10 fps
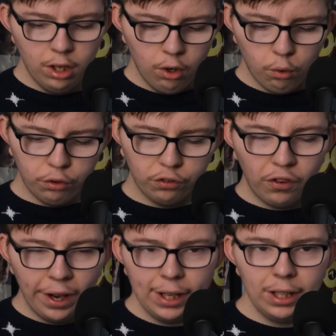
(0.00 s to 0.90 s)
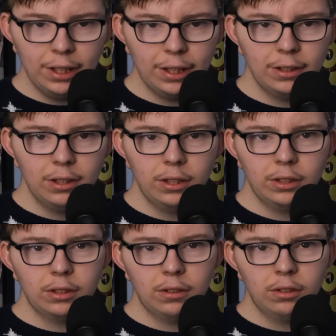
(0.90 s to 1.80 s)
was failing
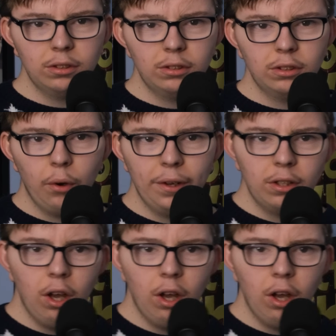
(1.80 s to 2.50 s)
and not